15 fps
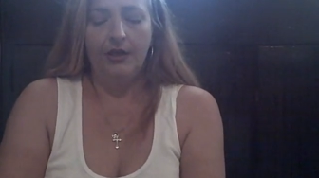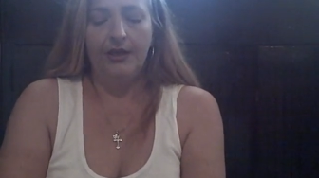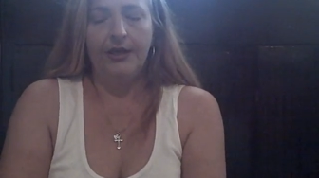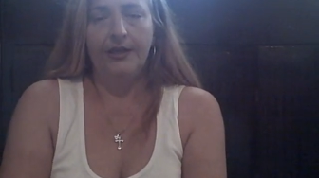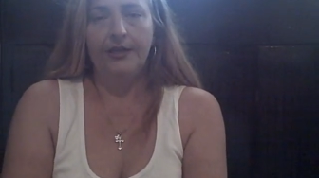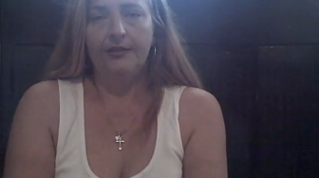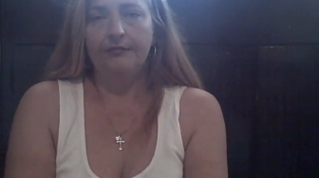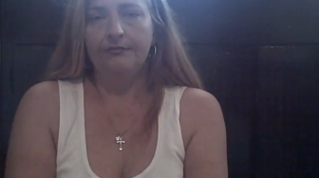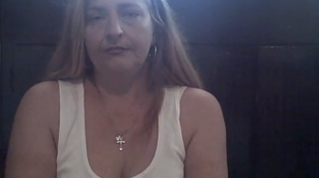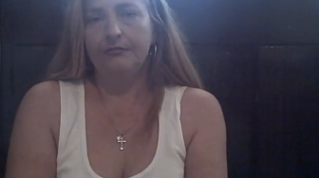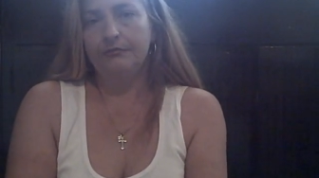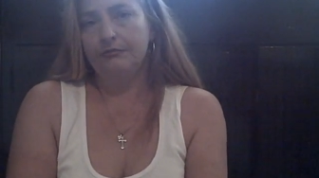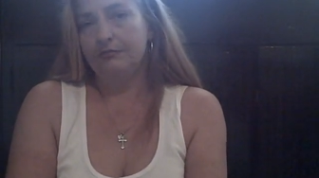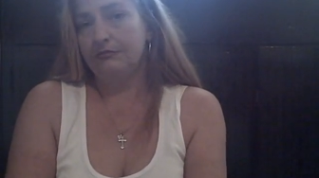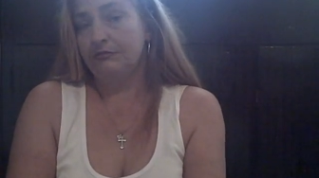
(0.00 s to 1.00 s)
Again,
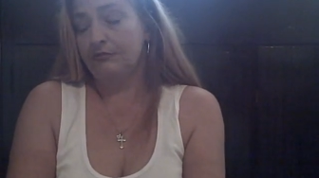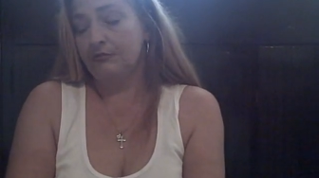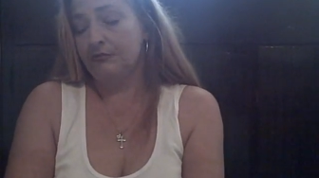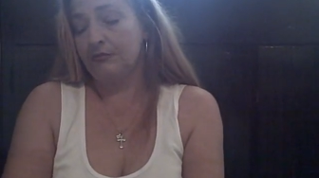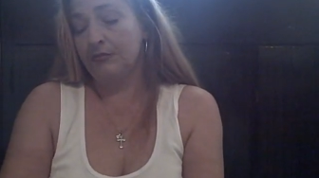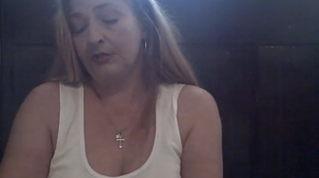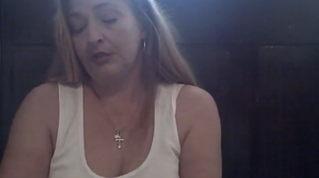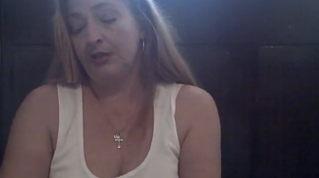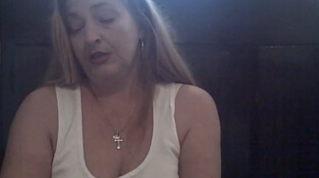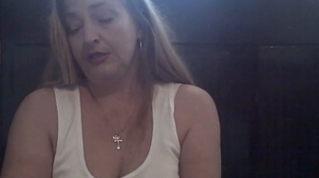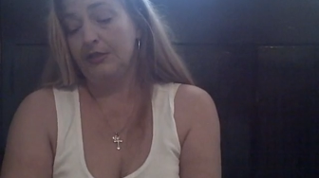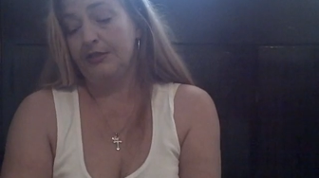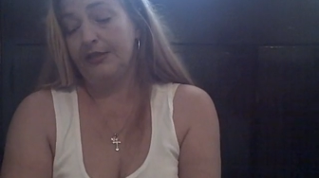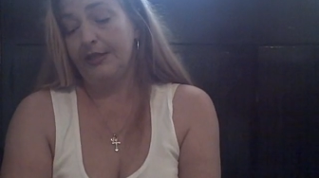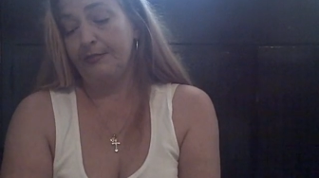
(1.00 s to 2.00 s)

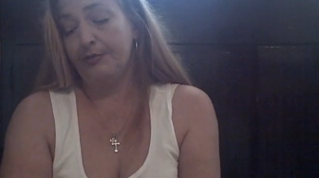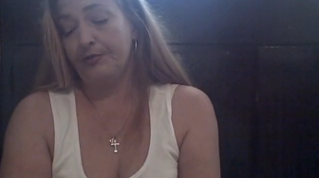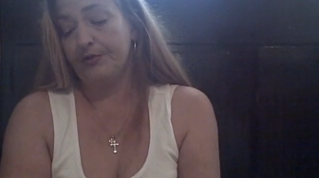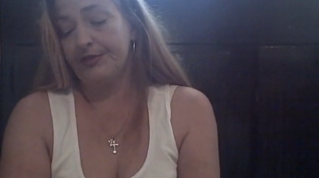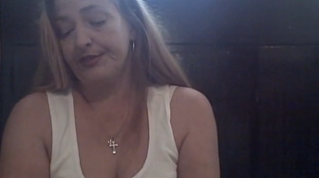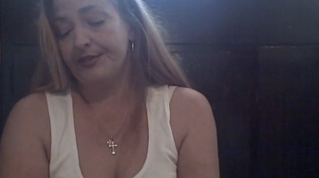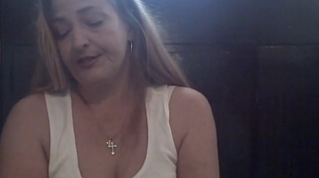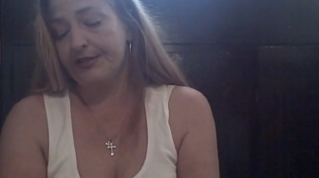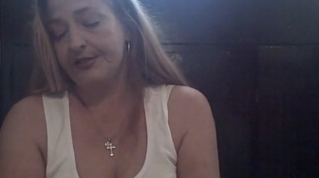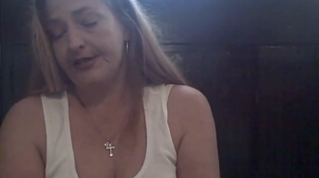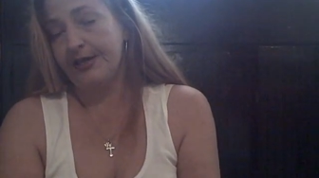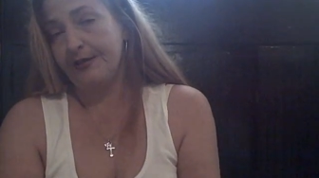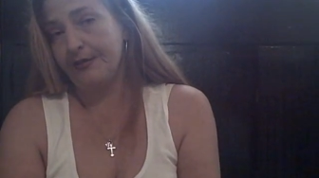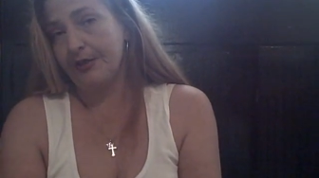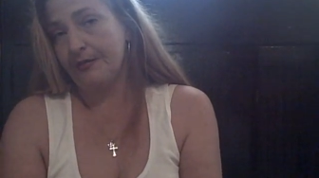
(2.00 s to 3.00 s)
tamper-resistant
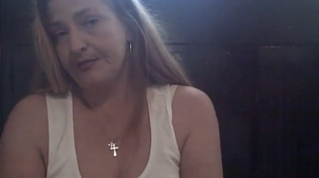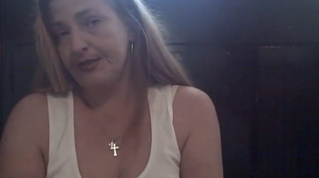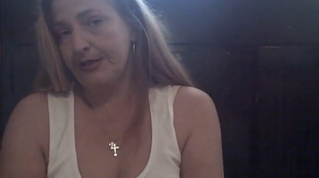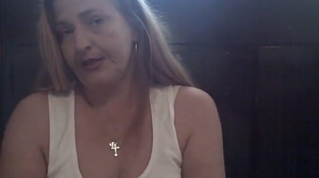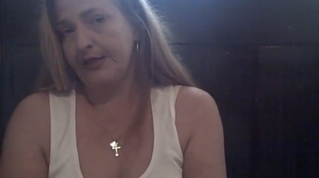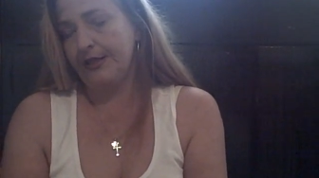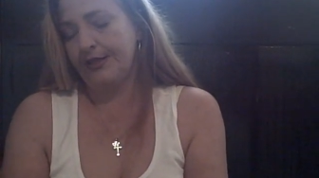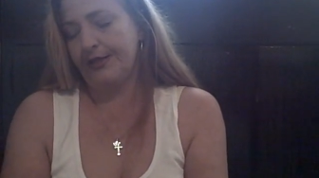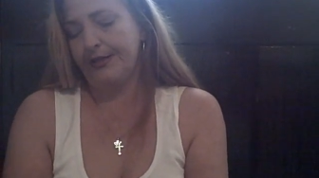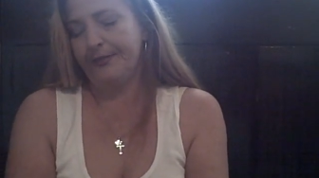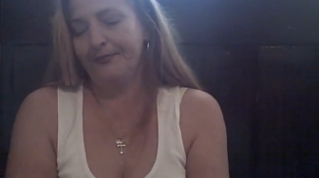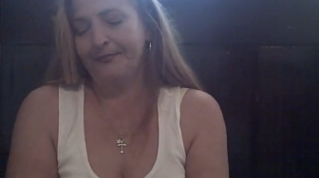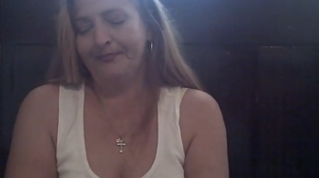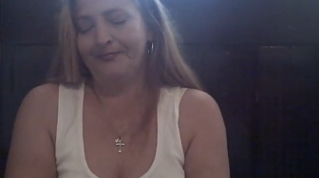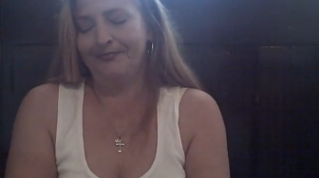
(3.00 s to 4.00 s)
tape comes in handy.